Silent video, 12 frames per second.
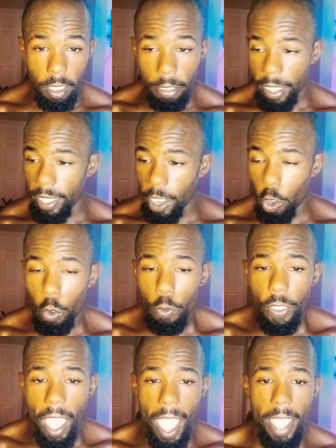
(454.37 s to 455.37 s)
The fact that I
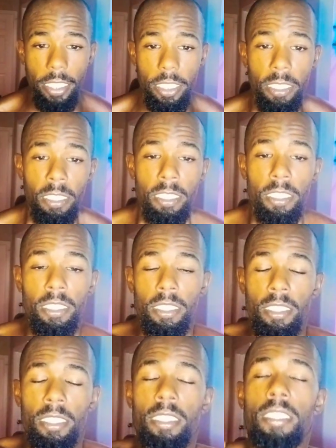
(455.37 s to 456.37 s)
go
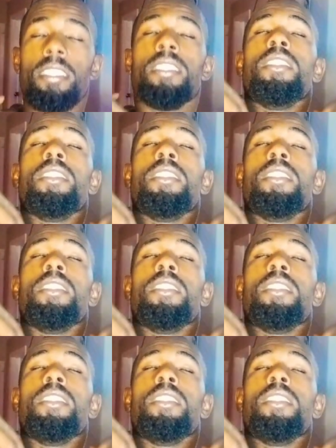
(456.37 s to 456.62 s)
fast,